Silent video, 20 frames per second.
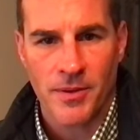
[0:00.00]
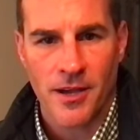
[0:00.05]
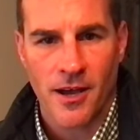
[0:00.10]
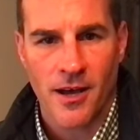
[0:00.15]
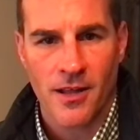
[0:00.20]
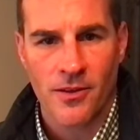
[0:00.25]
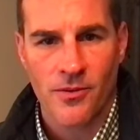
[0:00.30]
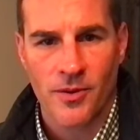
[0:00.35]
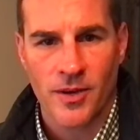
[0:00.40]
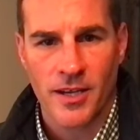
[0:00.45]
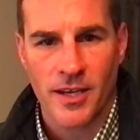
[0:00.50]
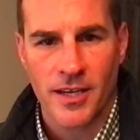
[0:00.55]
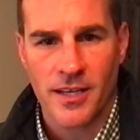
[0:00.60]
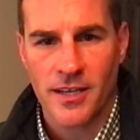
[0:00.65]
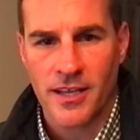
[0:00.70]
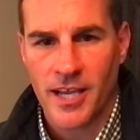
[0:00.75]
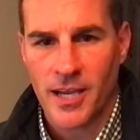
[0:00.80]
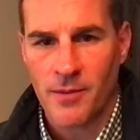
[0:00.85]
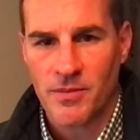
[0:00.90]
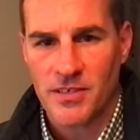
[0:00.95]
Halloween,
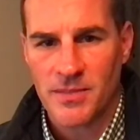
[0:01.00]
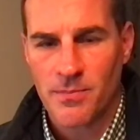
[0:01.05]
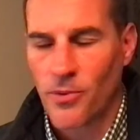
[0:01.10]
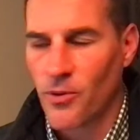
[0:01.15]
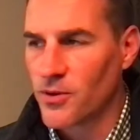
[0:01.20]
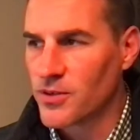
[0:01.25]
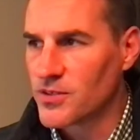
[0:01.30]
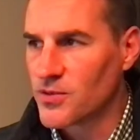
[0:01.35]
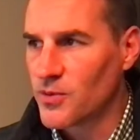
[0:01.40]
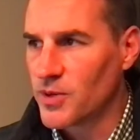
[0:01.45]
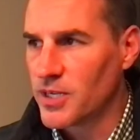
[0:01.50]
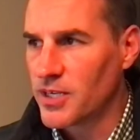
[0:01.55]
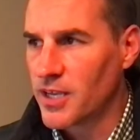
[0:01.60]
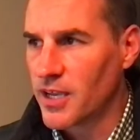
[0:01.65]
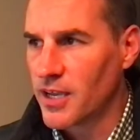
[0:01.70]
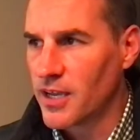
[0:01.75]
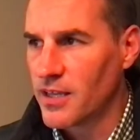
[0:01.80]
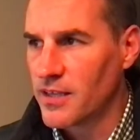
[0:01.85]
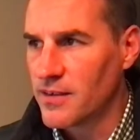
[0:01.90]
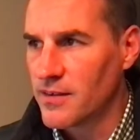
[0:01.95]
happy sports
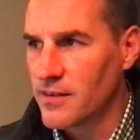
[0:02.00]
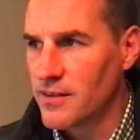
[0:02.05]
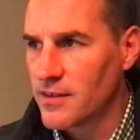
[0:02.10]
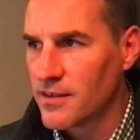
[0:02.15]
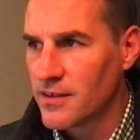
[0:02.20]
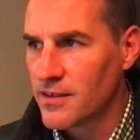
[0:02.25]
weekend.